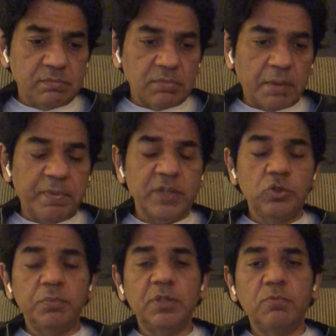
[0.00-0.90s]
appears
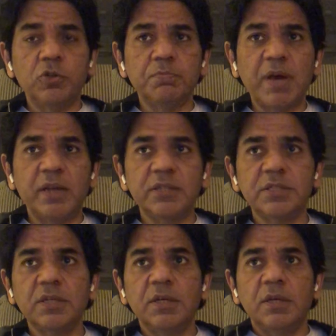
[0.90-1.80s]
to be the most
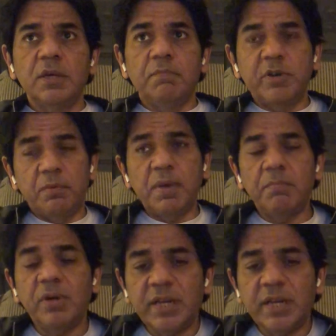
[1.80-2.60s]
balanced, but remember,